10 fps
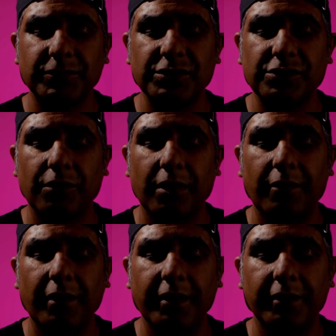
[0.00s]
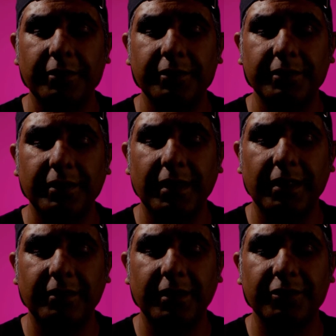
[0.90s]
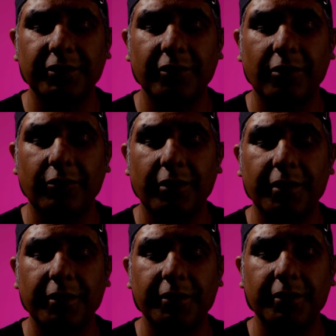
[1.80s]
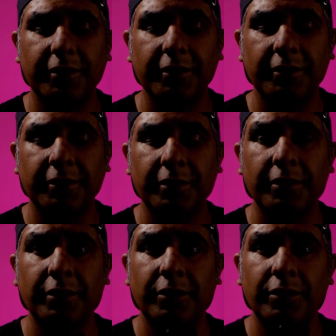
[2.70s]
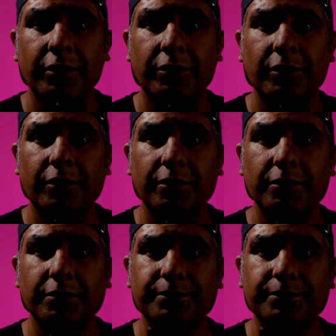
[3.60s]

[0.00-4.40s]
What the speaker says: So I reckon that's actually not right. So